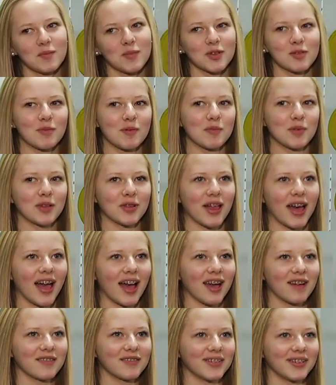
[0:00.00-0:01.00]
Most people
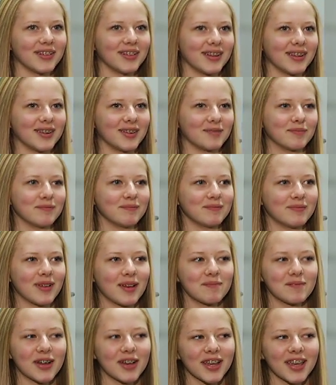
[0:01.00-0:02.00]
laugh and um,
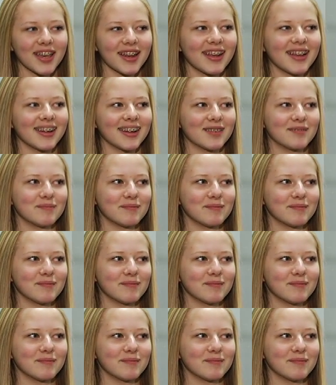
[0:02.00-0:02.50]
I'm not kidding,